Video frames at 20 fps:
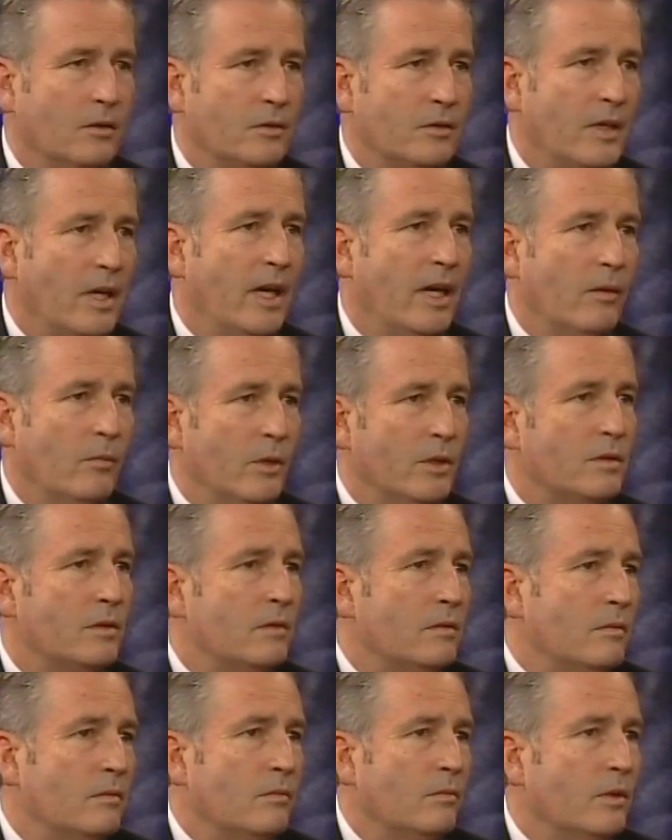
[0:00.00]
Louis County.
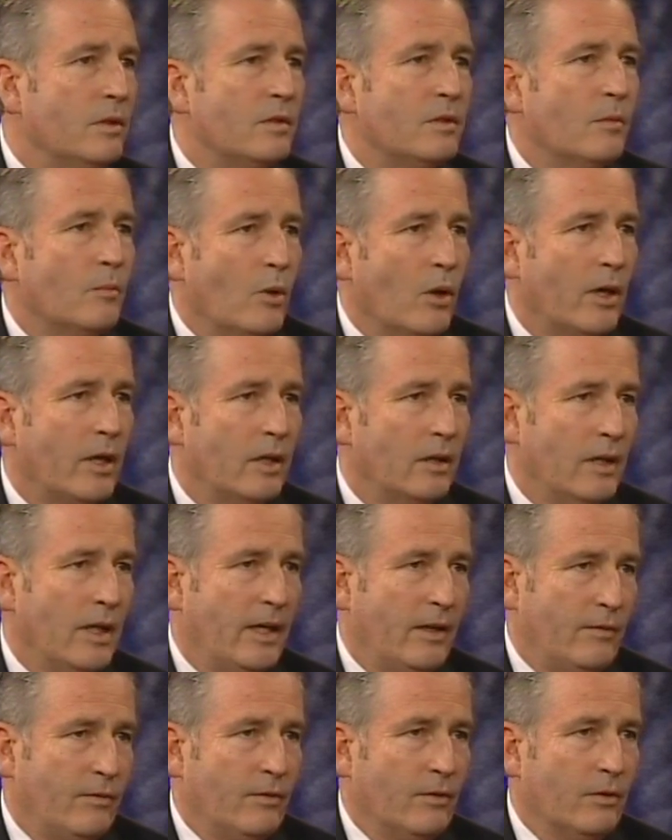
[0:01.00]
What's the market
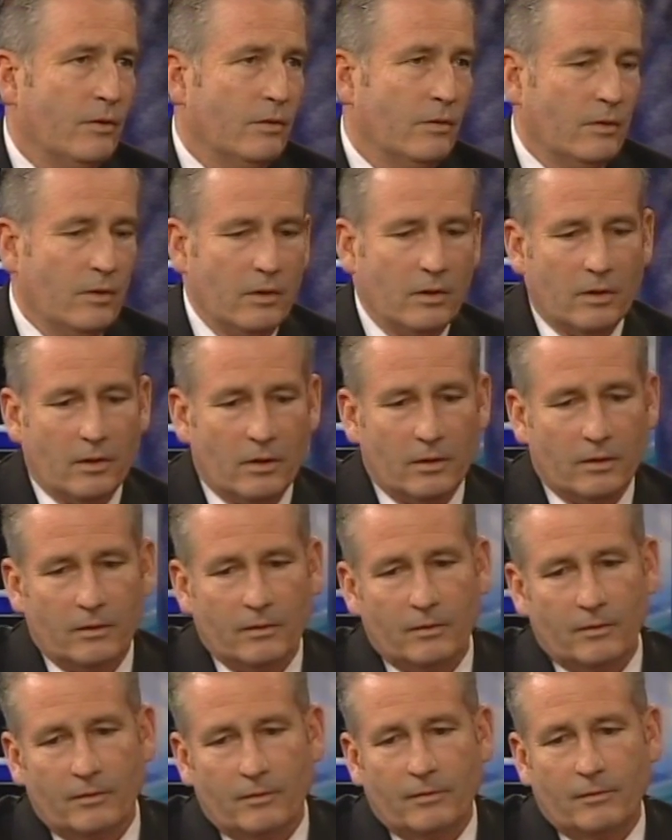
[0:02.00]
like for
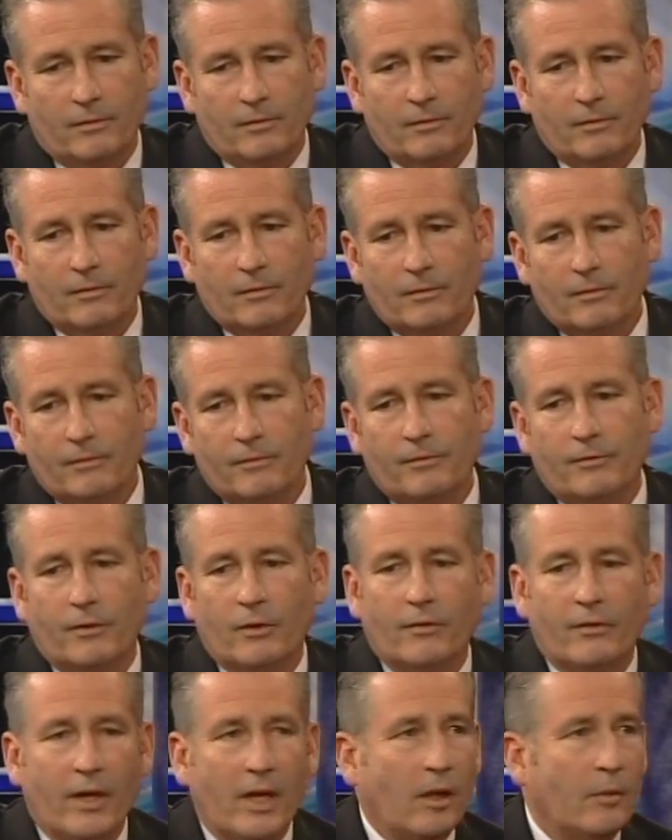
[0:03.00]

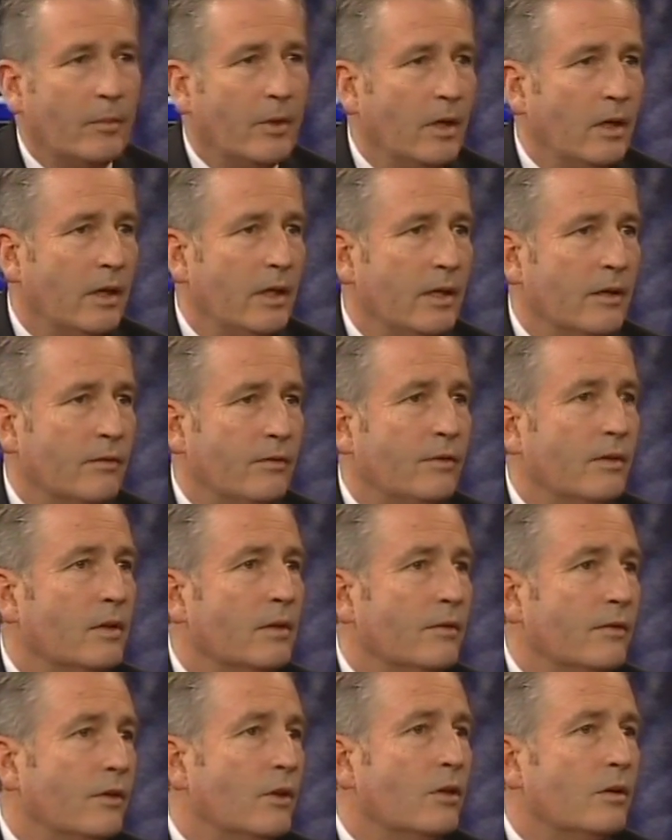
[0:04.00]
availability
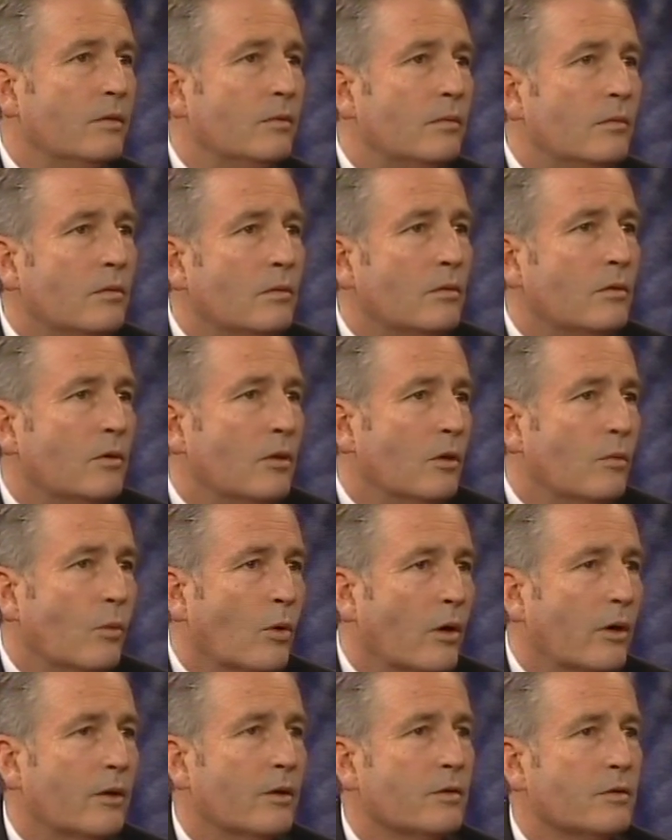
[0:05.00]
of good
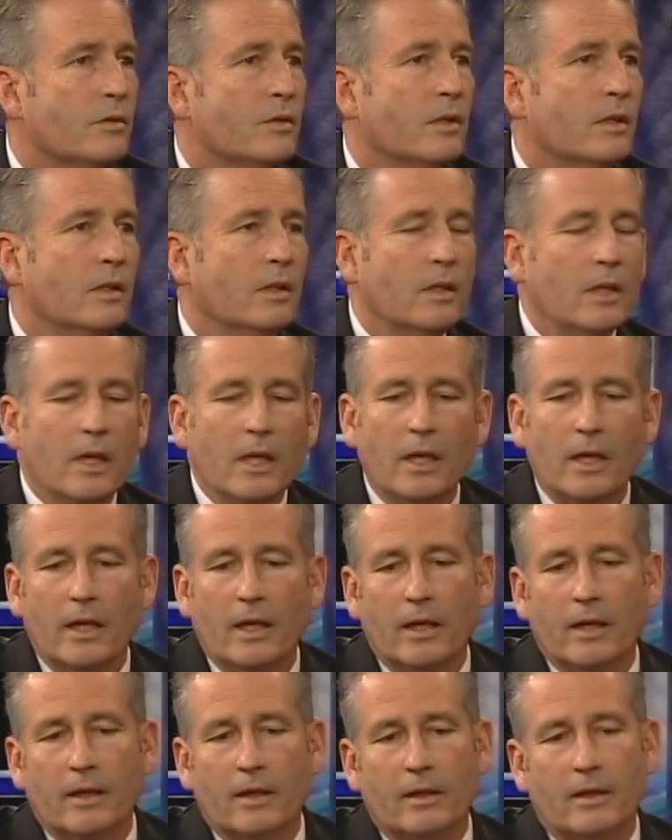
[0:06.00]
workers
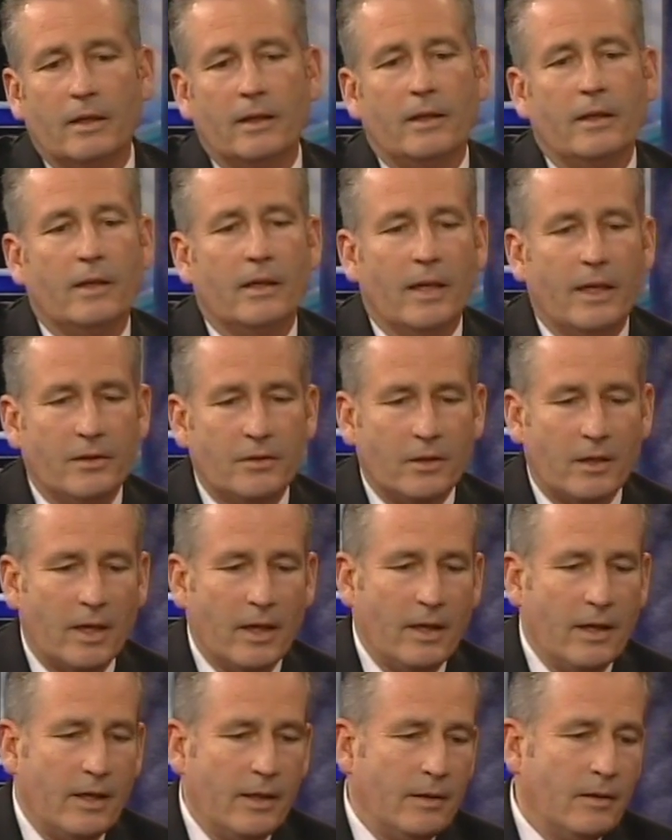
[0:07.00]
and
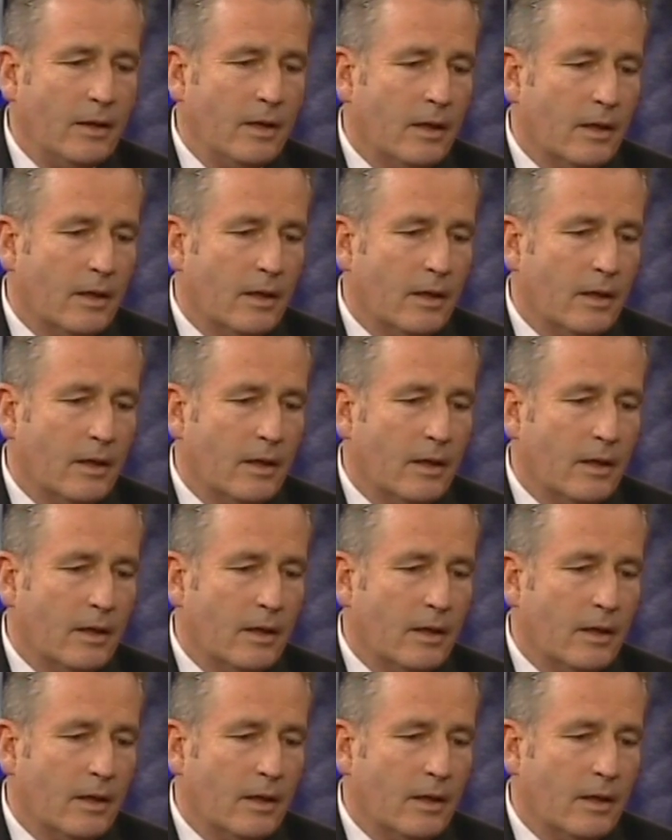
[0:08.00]
educated,